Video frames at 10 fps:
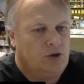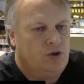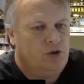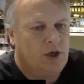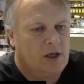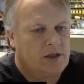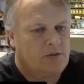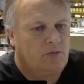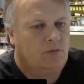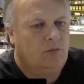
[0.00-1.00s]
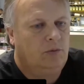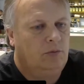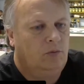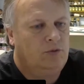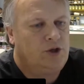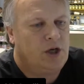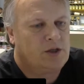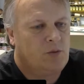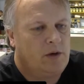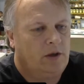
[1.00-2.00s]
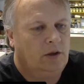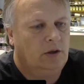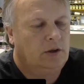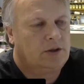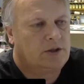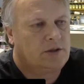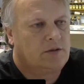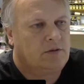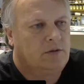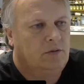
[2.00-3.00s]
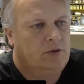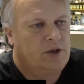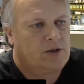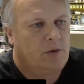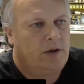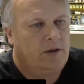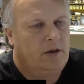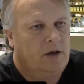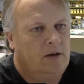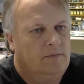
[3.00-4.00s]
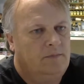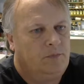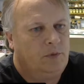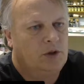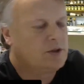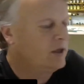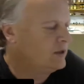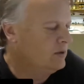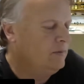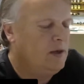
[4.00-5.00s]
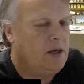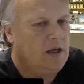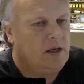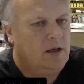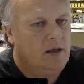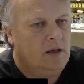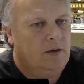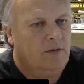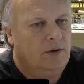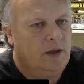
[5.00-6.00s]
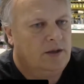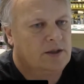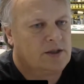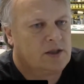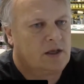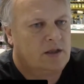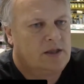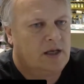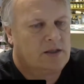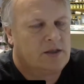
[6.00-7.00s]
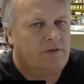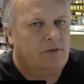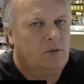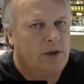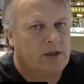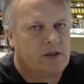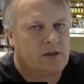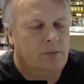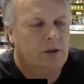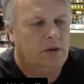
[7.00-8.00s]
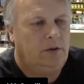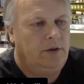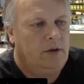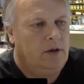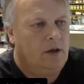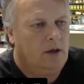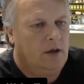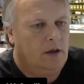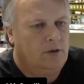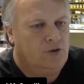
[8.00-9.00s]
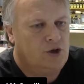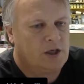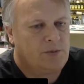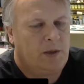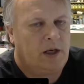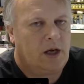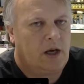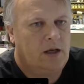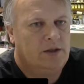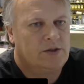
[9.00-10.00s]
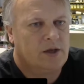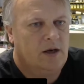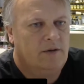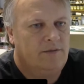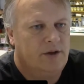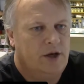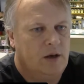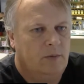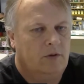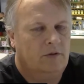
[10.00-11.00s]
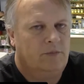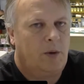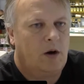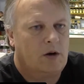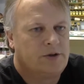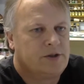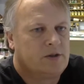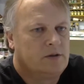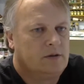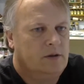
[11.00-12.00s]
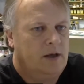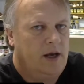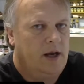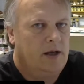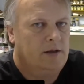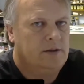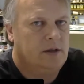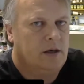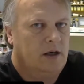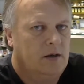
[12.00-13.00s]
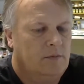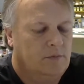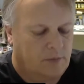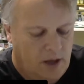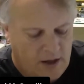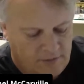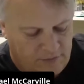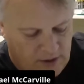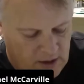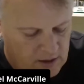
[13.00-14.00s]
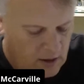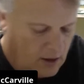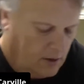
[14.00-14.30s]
Just what it looks like to me, that this is going to take several weeks to build, just because of the number of parts and kind of the